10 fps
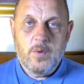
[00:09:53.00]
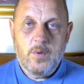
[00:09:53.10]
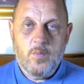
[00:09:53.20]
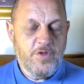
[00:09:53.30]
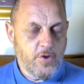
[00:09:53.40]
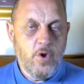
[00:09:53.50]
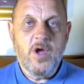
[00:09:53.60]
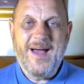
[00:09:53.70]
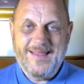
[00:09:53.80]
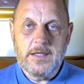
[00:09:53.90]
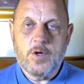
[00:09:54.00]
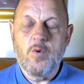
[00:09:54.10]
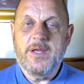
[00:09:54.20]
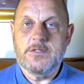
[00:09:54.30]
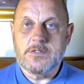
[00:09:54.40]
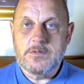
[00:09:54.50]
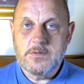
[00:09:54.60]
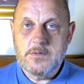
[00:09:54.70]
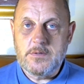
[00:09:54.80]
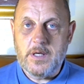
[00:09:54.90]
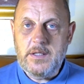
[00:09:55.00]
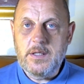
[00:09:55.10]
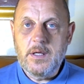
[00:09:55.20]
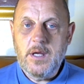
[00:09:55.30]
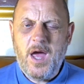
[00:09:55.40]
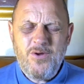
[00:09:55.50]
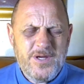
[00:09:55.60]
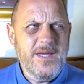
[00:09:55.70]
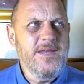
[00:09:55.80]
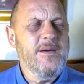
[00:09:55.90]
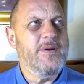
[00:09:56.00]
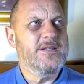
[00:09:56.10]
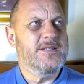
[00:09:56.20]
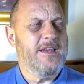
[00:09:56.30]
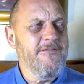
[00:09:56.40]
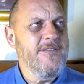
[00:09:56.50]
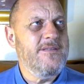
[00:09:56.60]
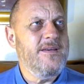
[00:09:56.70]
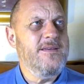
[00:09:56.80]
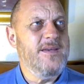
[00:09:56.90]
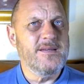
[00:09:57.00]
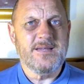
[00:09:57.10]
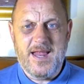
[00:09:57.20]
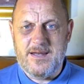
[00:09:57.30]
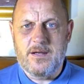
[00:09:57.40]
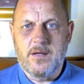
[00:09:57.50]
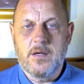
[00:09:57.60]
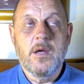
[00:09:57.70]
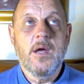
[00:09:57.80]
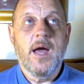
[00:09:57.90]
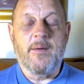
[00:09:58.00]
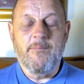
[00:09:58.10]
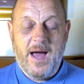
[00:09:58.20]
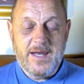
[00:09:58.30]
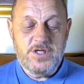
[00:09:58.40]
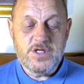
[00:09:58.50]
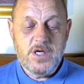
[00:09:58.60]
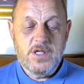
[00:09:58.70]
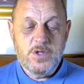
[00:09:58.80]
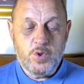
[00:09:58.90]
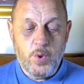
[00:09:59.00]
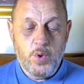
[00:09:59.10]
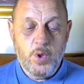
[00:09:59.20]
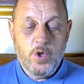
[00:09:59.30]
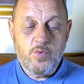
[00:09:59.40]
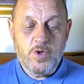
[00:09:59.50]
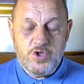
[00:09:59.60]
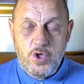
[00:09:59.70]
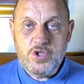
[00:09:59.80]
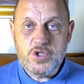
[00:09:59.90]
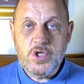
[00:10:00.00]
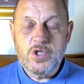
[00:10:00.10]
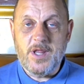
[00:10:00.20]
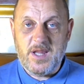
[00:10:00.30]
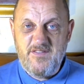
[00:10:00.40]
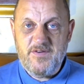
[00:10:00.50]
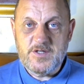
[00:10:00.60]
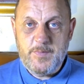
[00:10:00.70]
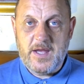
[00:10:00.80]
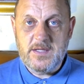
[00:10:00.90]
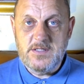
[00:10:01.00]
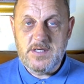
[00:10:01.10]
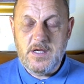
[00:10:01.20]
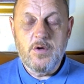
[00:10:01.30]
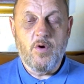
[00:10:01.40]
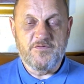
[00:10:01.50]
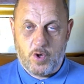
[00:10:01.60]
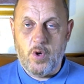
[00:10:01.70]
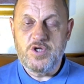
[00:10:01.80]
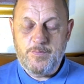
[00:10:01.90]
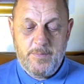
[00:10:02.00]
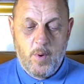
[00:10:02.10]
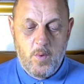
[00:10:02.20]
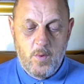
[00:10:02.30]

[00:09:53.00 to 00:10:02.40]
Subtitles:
without illegal means, right? How can you be 17 years in and manage to reduce the life expectancy of Scottish people.